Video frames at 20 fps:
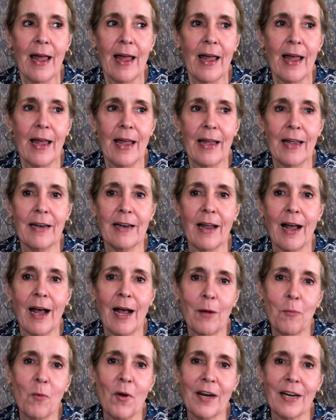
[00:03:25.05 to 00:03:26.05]
and I
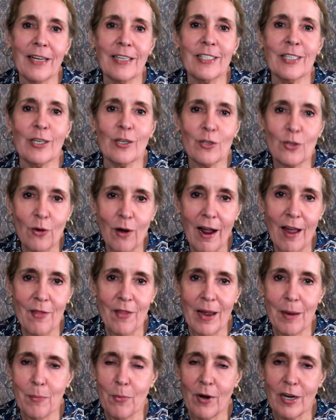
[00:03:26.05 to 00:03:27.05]
wanted to try
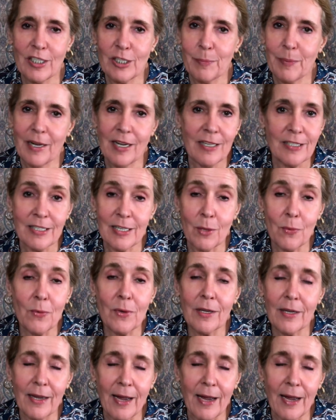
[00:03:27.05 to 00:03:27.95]
that brush because it really,